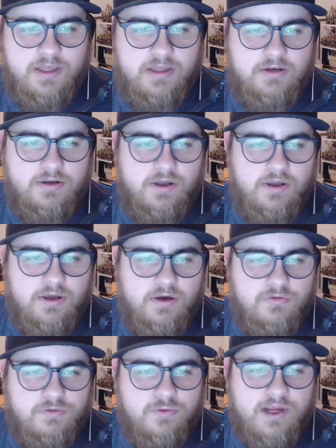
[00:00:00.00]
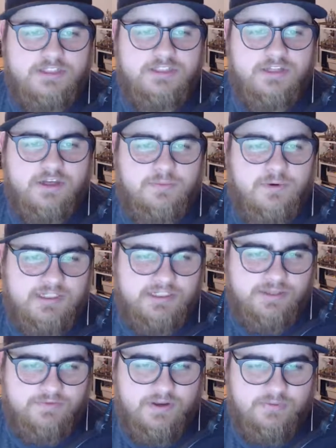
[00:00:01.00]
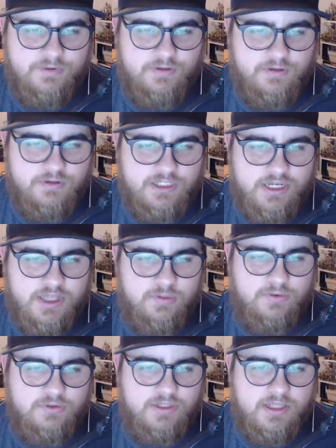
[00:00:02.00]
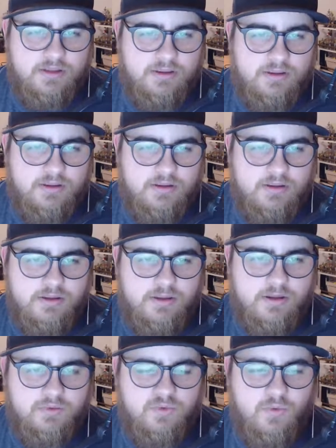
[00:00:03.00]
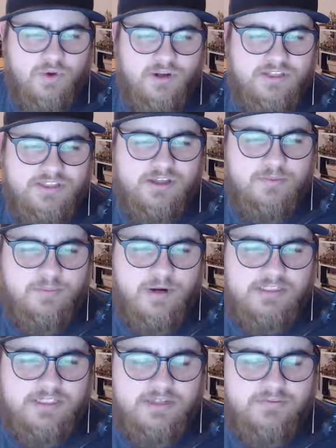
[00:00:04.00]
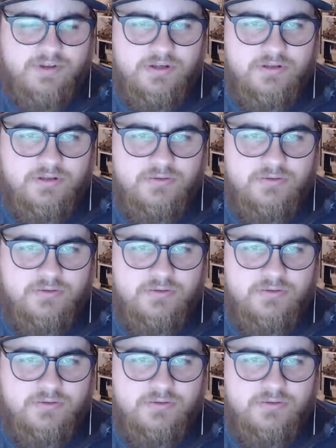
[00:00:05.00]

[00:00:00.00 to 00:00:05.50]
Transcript: on. Overwatch's Uprising event returns on April 10th. What is the Uprising event?